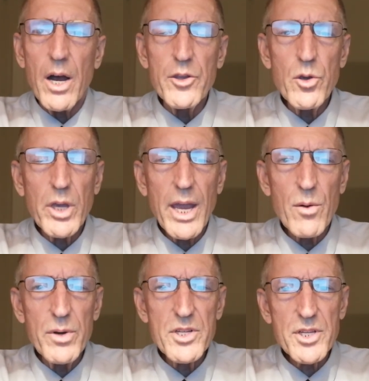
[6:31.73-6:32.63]
you
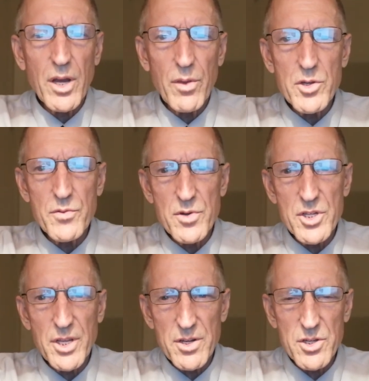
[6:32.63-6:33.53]
can't resell those for
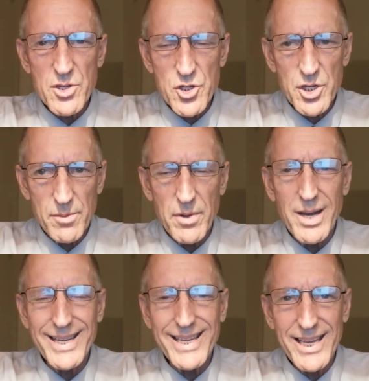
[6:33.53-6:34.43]
citizenship
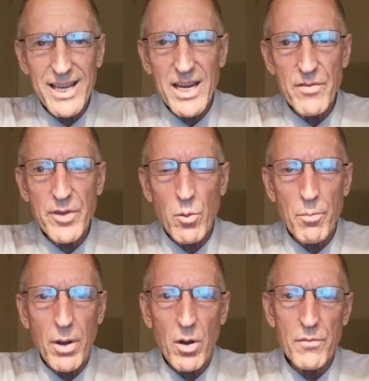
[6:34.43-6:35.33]
again if they
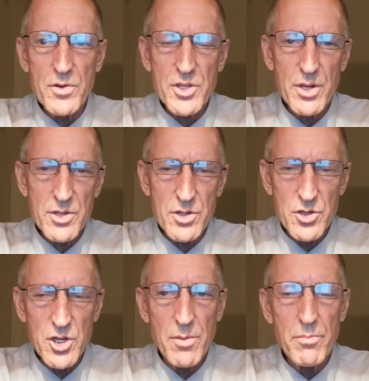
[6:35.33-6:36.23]
were bought for
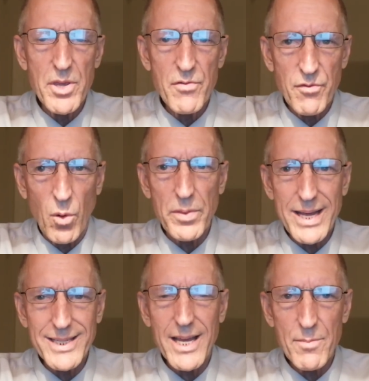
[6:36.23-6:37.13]
citizenship before
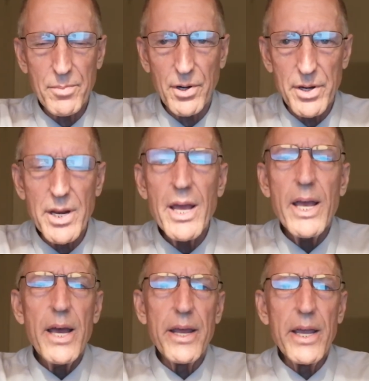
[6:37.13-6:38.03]
that time period.
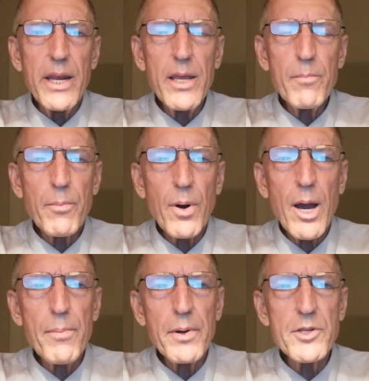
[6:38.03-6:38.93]
Now, any
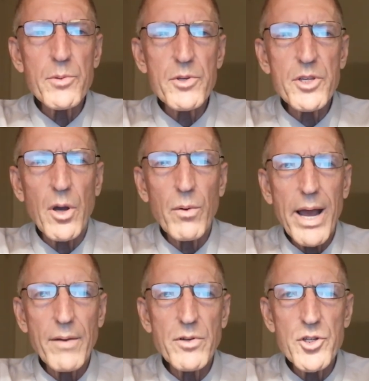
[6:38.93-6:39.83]
properties that were sold
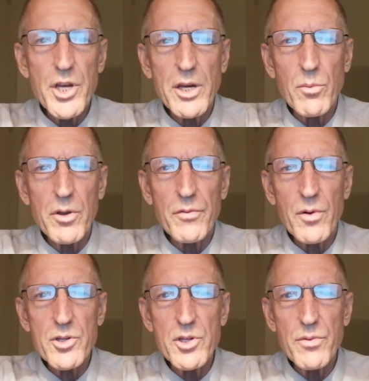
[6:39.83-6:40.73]
after January the
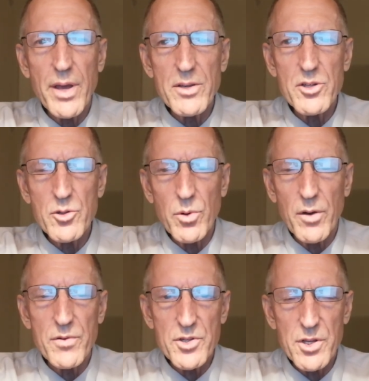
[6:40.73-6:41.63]
1st,
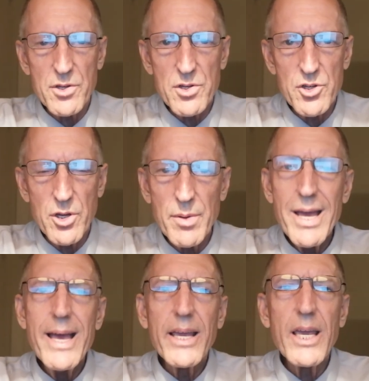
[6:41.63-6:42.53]
2012 for citizenship
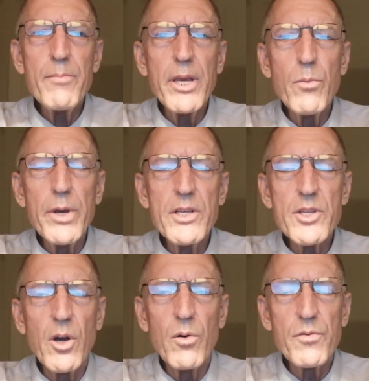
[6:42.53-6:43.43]
can be
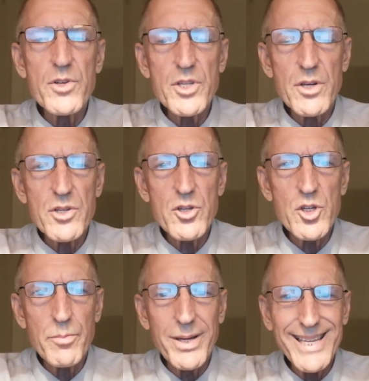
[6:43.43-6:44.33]
resold for
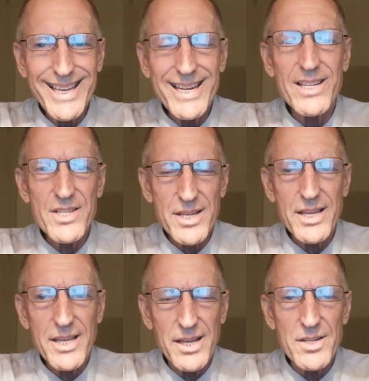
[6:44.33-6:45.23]
citizenship again in
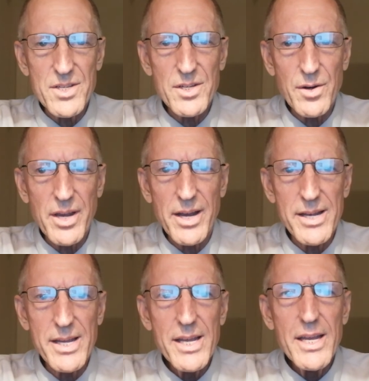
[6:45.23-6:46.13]
St. Kitts,
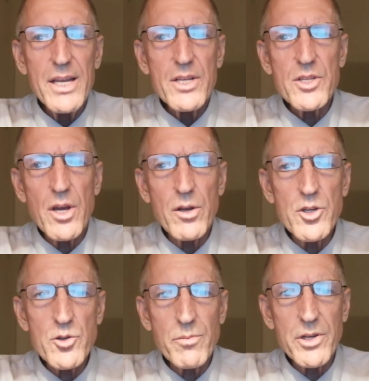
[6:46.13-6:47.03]
okay? So
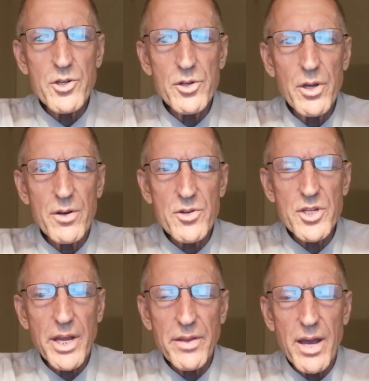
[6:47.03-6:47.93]
just want to make sure you
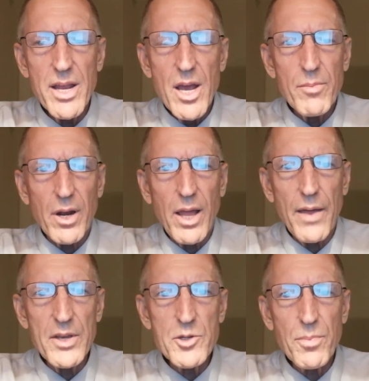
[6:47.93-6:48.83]
understand that. But a
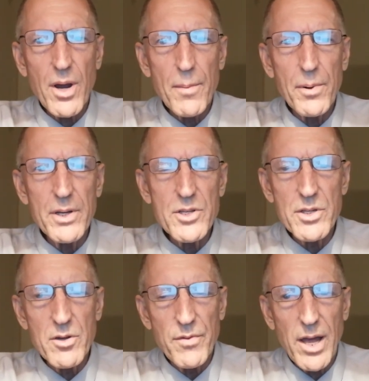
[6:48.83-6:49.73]
lot of these properties,
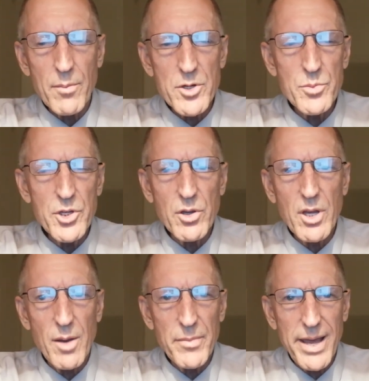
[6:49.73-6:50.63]
developments, when you
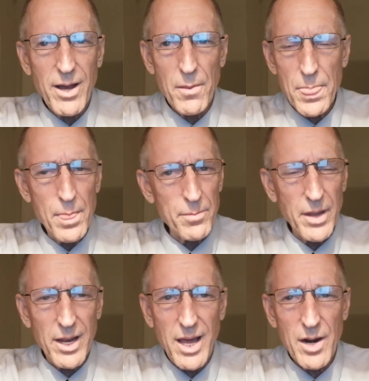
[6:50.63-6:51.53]
come down,
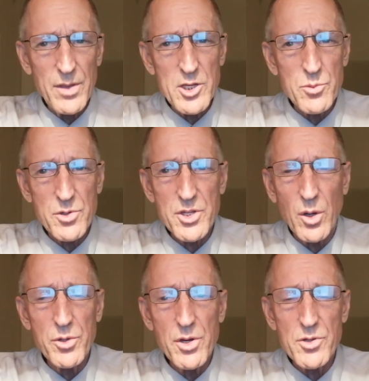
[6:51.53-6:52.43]
a lot of these were
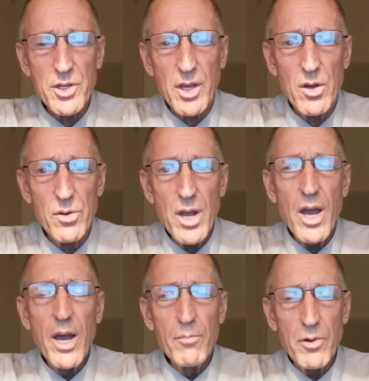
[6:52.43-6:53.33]
sold years ago
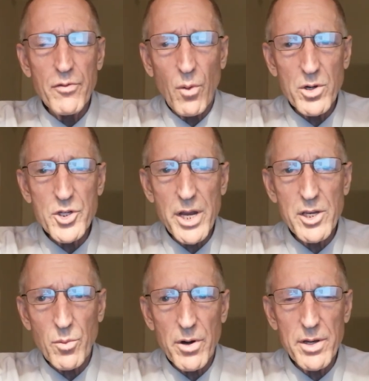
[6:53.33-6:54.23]
before
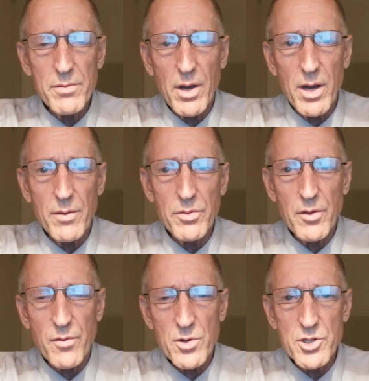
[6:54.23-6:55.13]
January
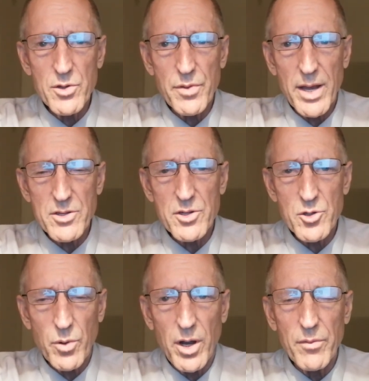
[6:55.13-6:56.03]
the 1st,
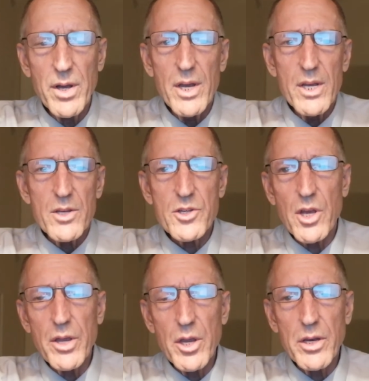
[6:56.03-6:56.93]
2012.
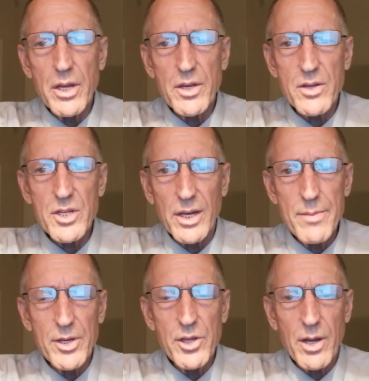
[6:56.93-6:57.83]
So it does
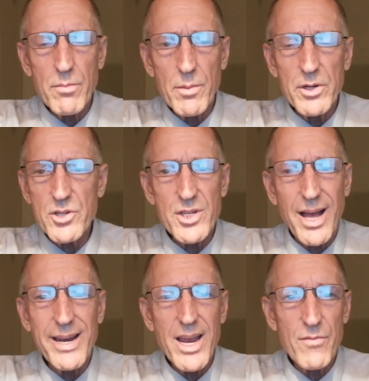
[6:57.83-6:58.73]
limit. You got to remember, it's
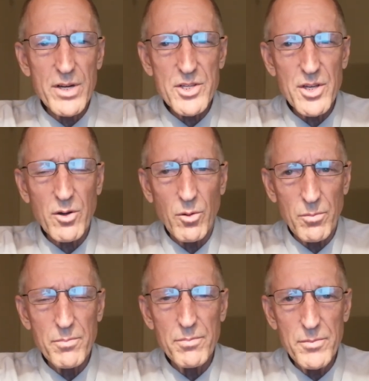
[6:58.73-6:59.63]
not every
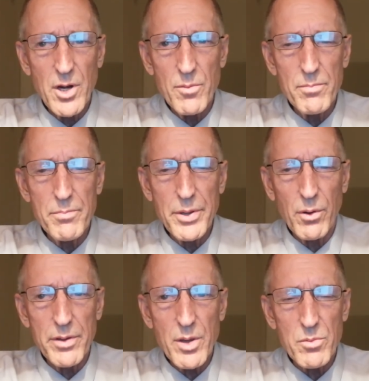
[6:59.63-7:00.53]
single
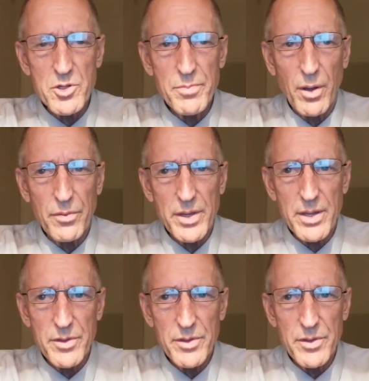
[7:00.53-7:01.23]
building that was built then